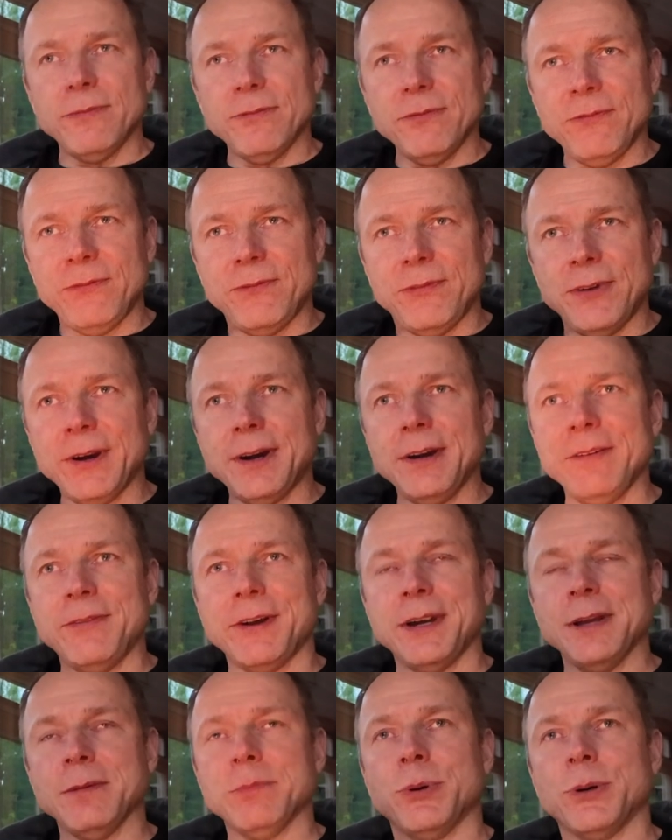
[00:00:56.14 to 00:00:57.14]
Very,
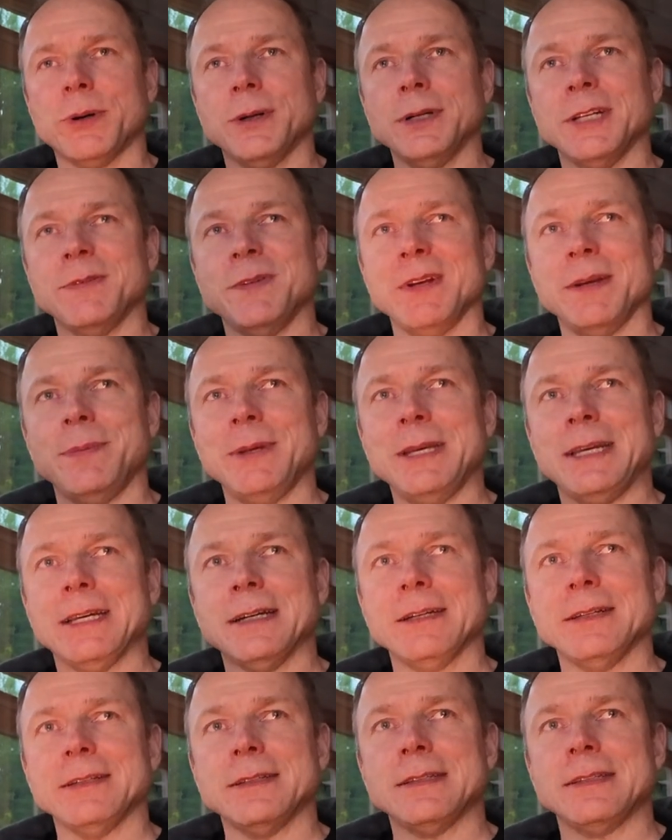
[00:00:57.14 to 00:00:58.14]
very important to me
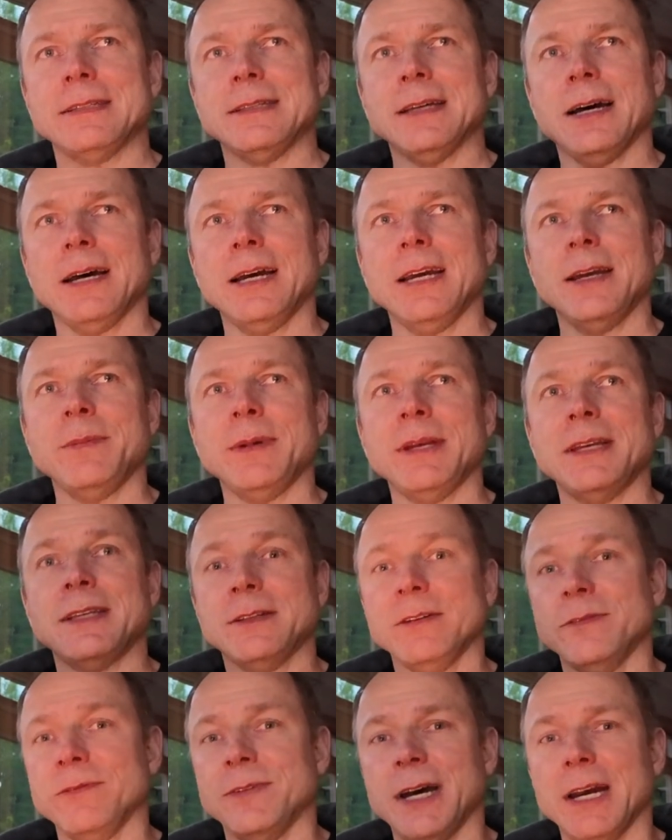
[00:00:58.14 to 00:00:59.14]
because I am a
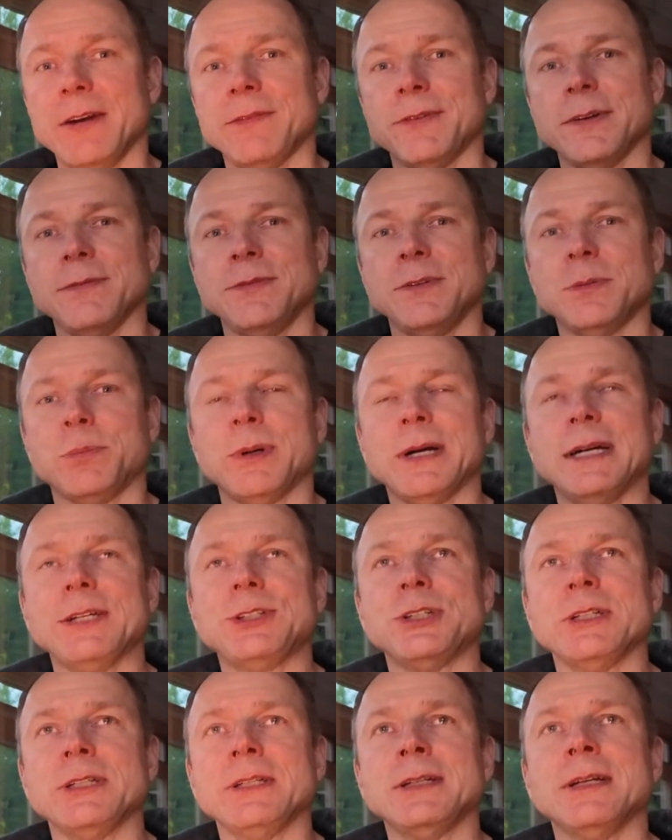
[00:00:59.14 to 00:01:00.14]
survivor of
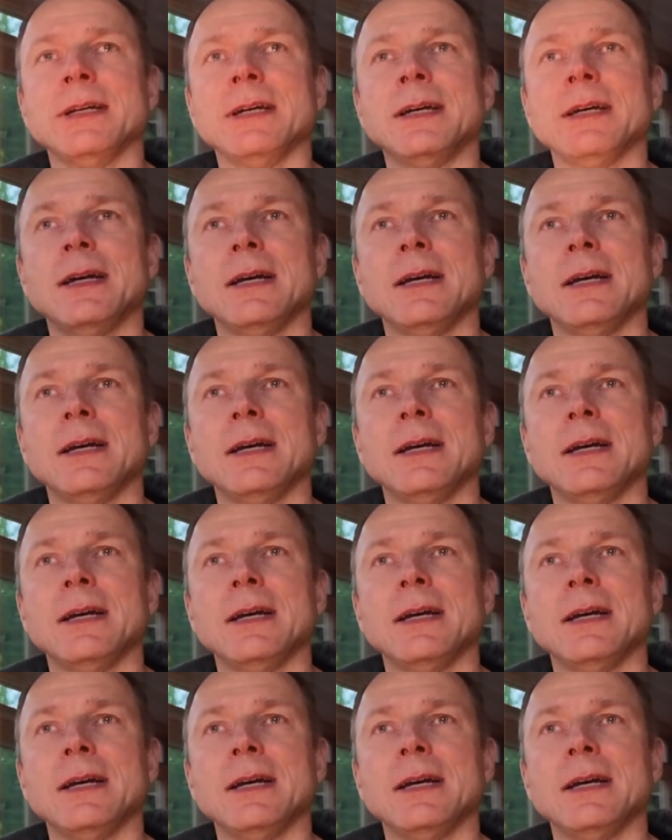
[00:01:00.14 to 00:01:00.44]
depression.